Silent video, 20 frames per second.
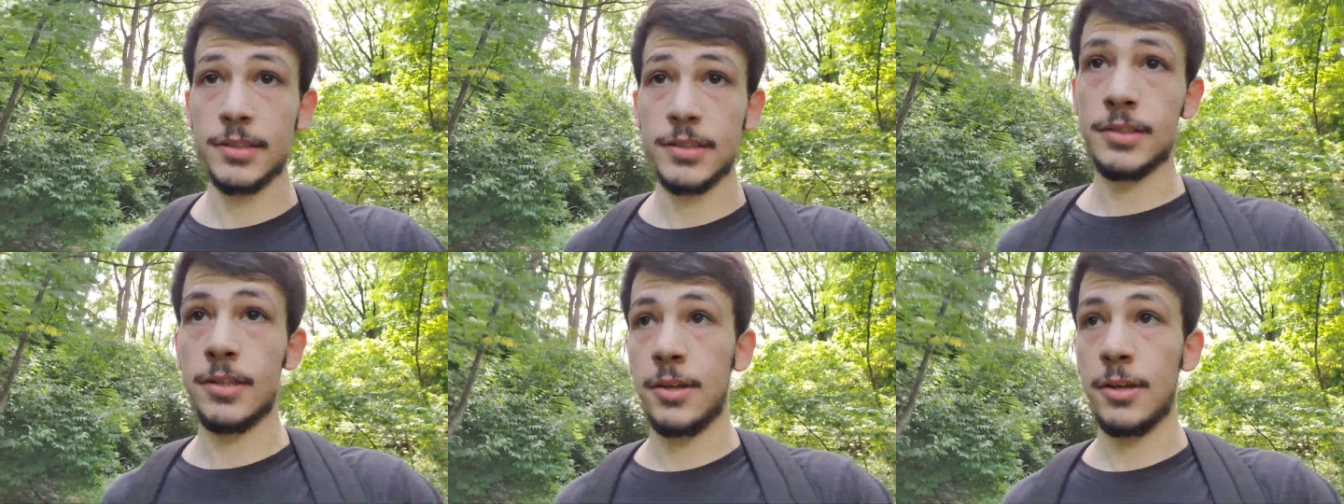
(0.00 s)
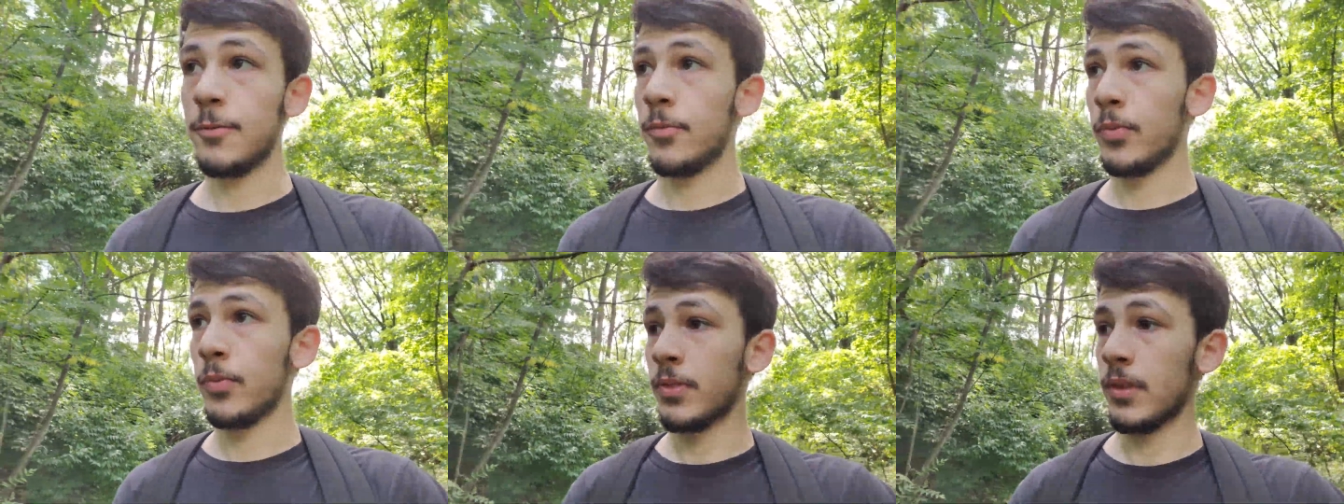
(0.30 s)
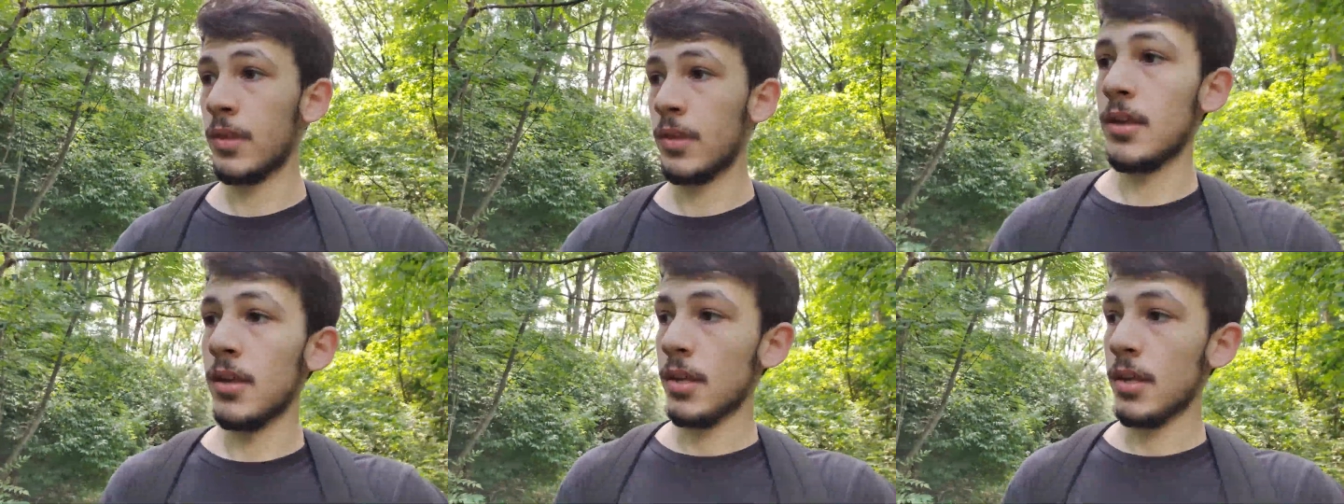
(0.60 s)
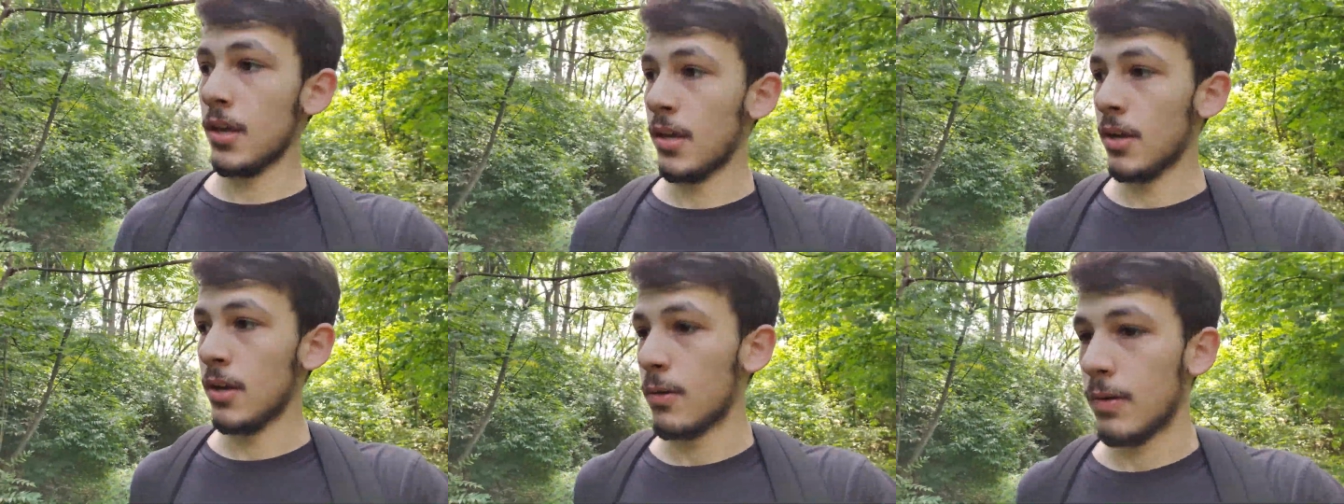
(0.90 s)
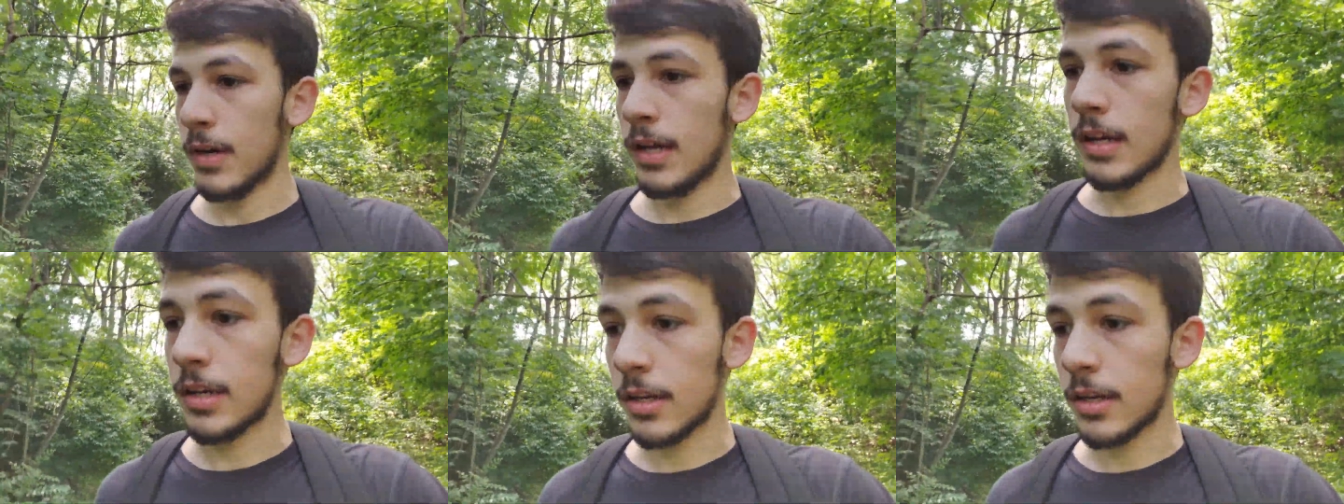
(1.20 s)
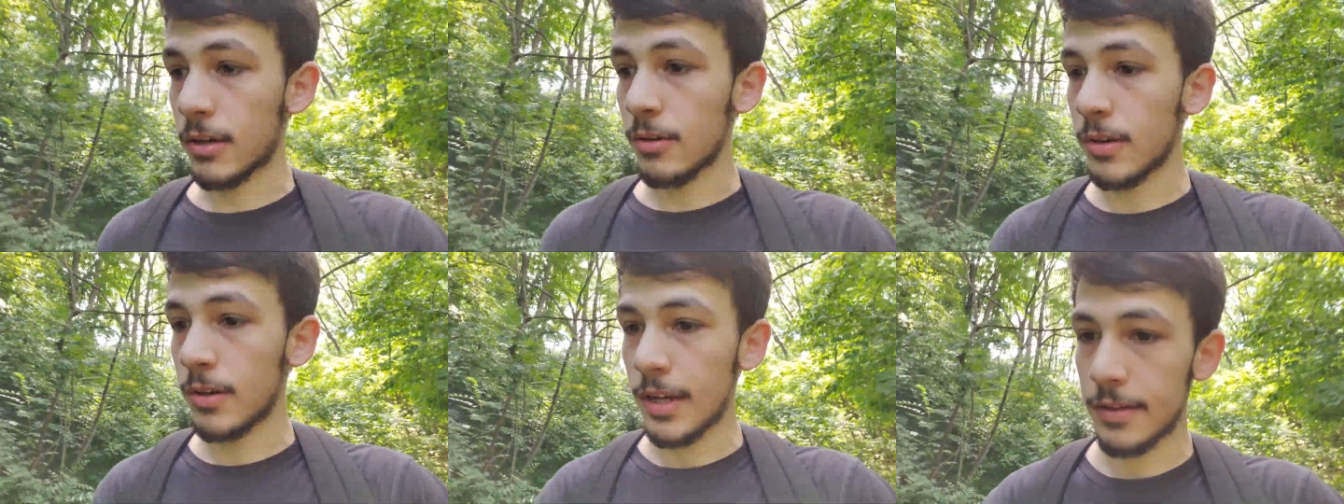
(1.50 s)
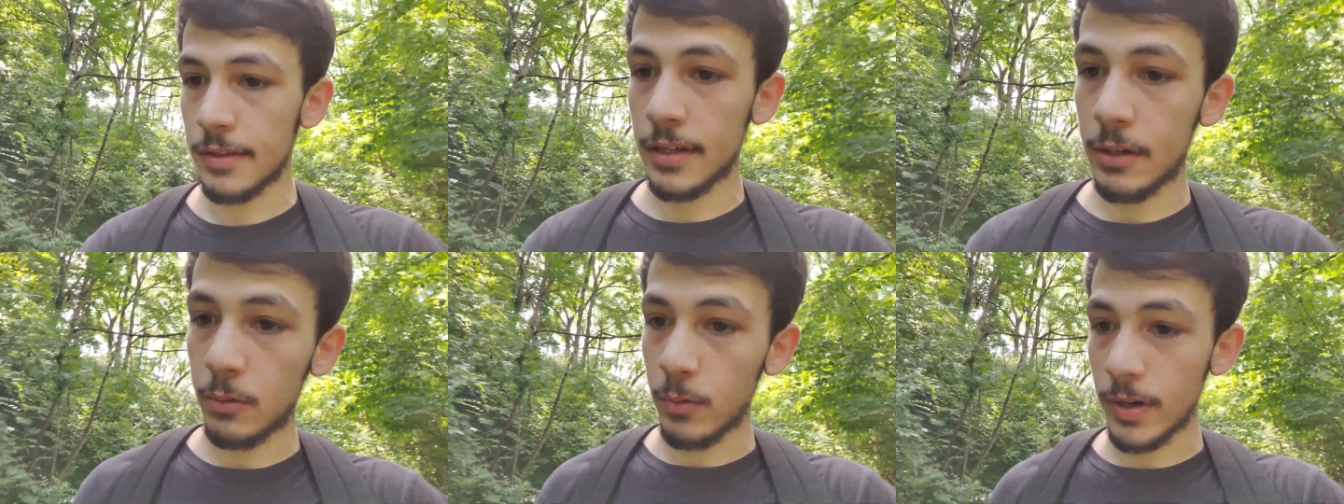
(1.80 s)
So we're not going to go down
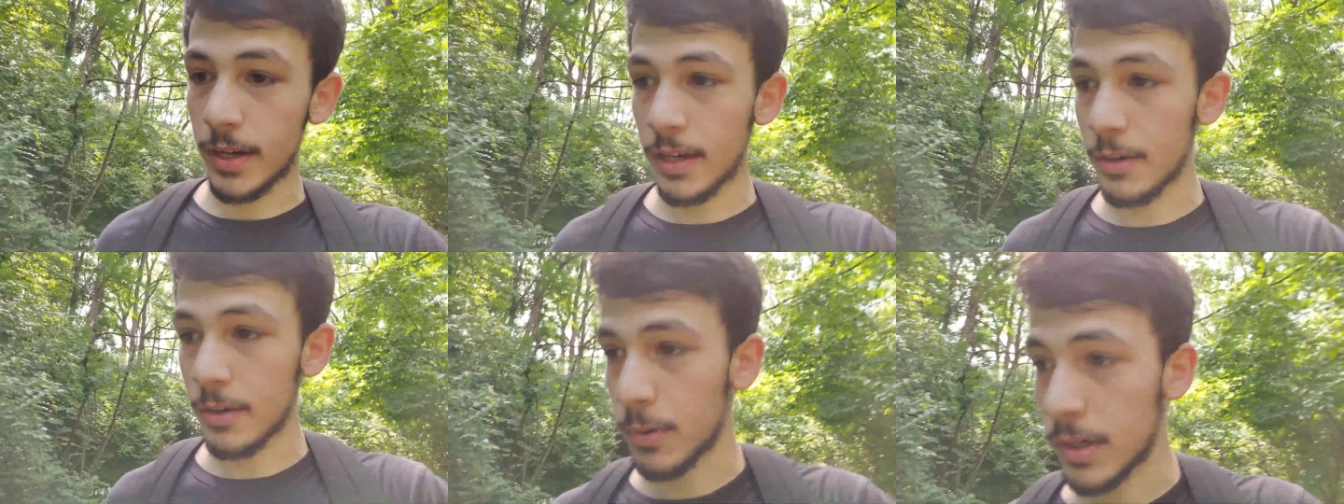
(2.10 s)
that way. We're